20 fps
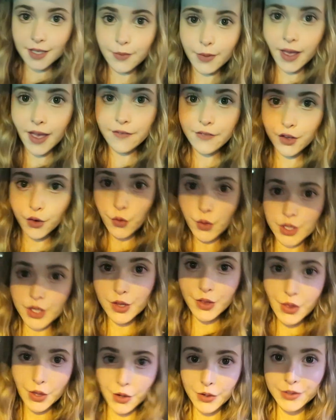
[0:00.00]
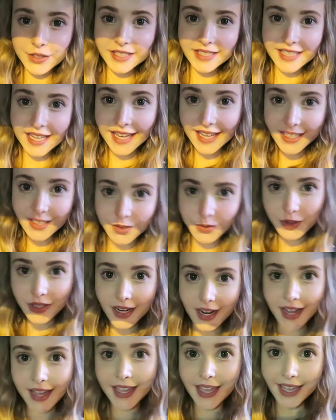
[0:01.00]
I'm having one of those days
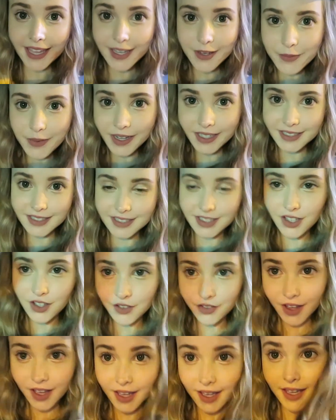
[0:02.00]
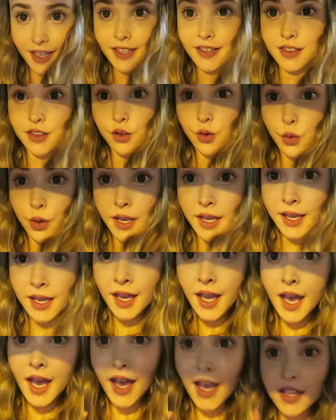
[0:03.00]
where I hate myself. I hate the way
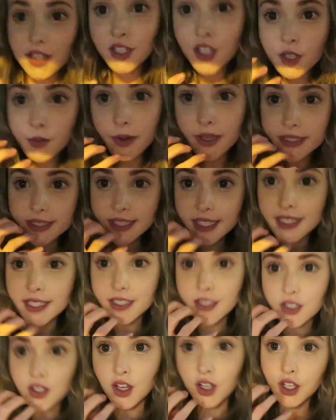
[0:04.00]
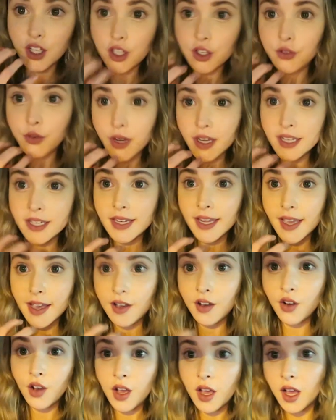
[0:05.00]
I look. My skin is not good right
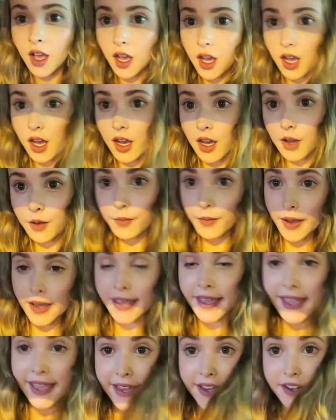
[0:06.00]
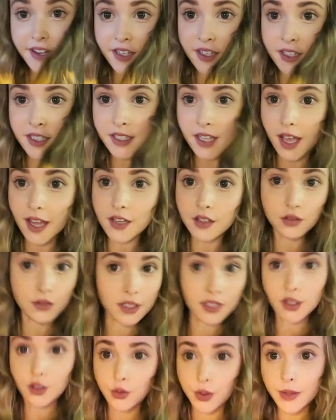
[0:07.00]
now. My hair, I don't
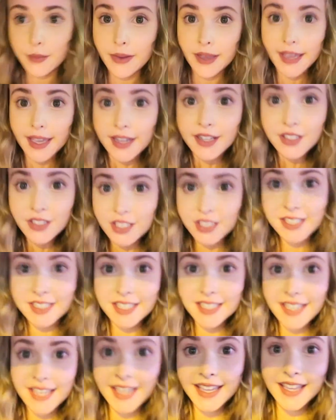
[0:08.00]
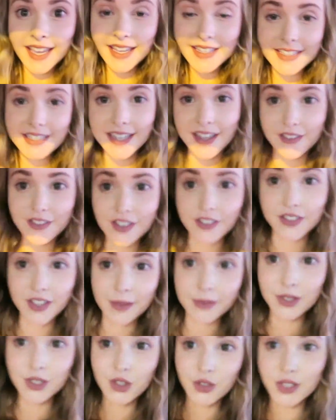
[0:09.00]
like the way my hair looks tonight. I didn't have enough
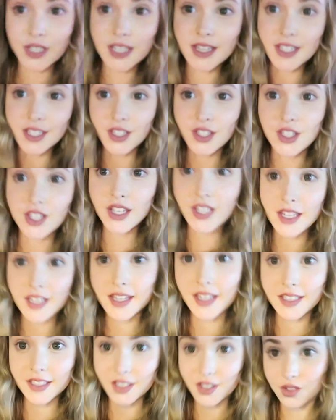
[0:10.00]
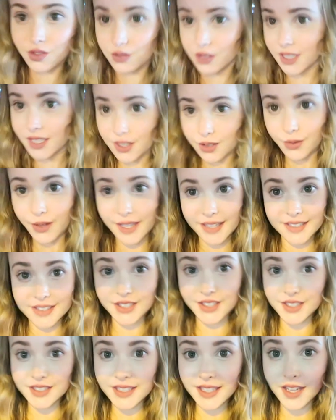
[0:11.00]
time to do anything good, and I just don't like the way it
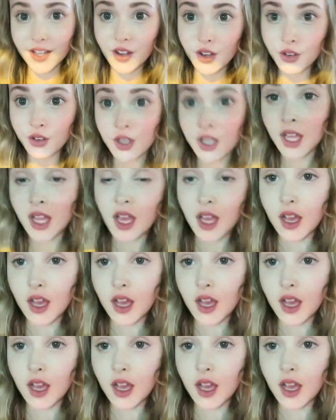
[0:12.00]
turned out.